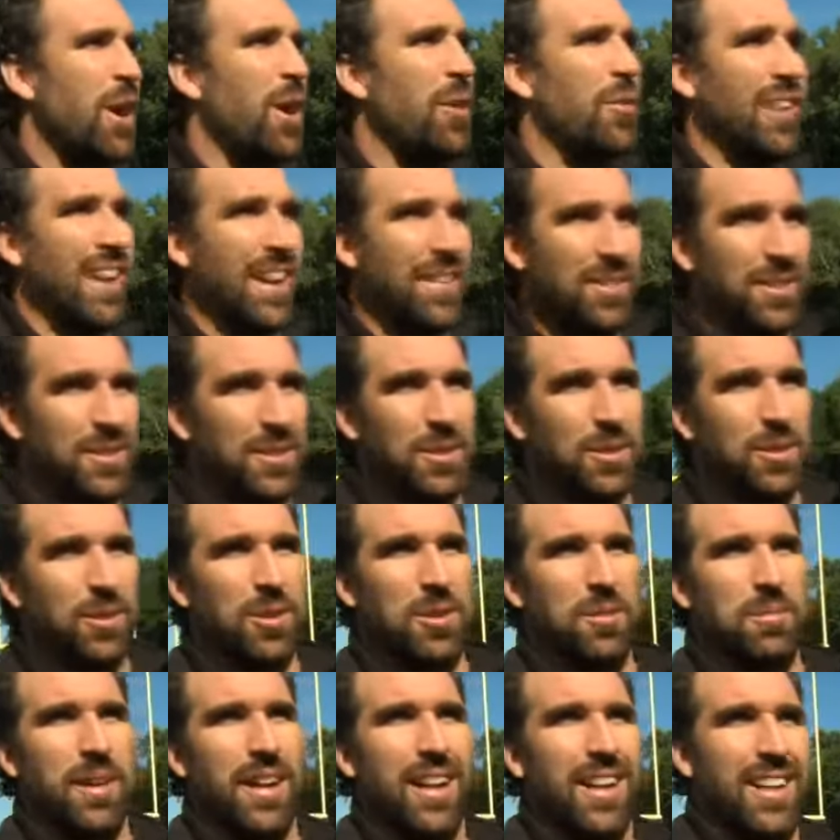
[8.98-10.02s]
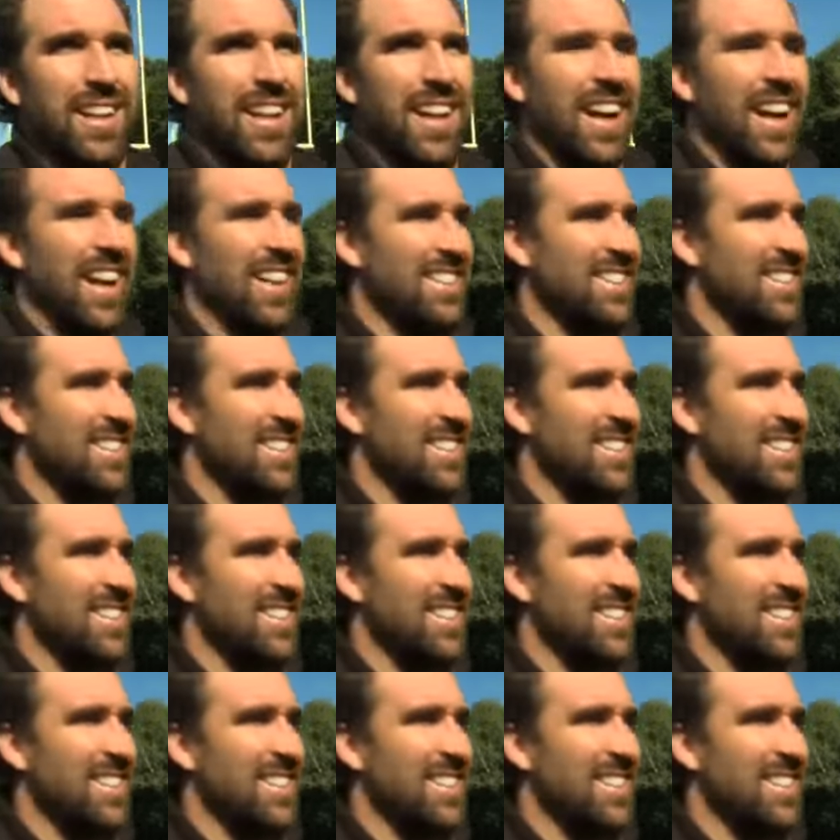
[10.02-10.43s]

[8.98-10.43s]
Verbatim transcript: Oh, we have a new quarterback, yeah.